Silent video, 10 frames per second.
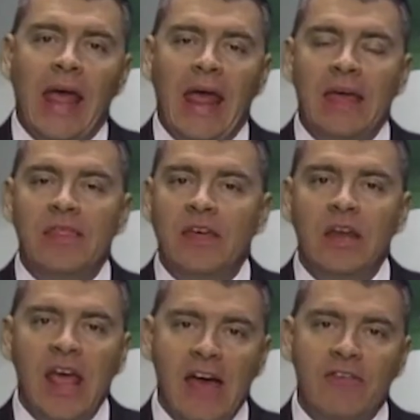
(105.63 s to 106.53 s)
and
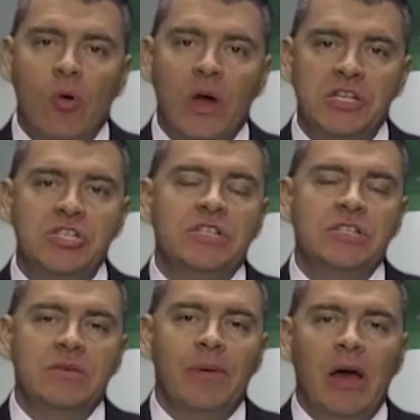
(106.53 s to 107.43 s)
then have
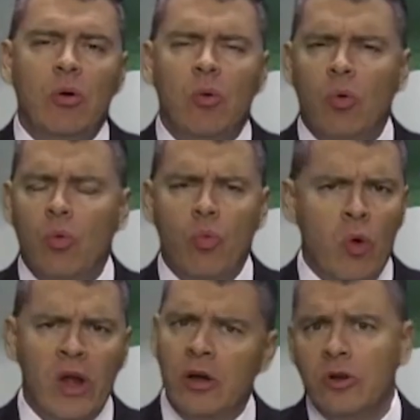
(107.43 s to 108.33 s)
questions about
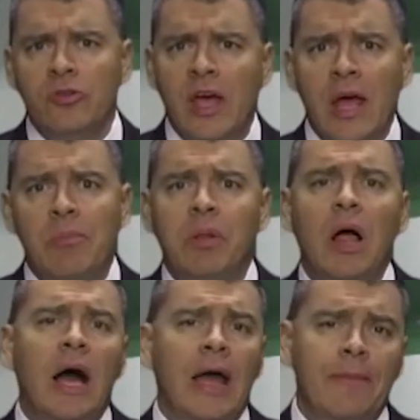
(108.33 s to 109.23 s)
where do they
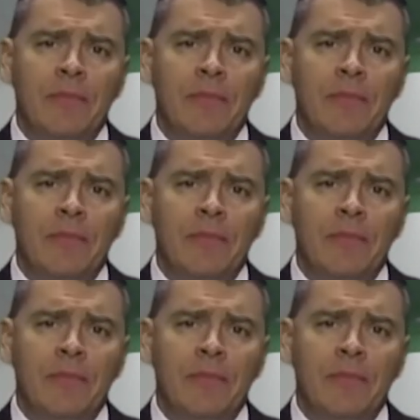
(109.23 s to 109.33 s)
apply,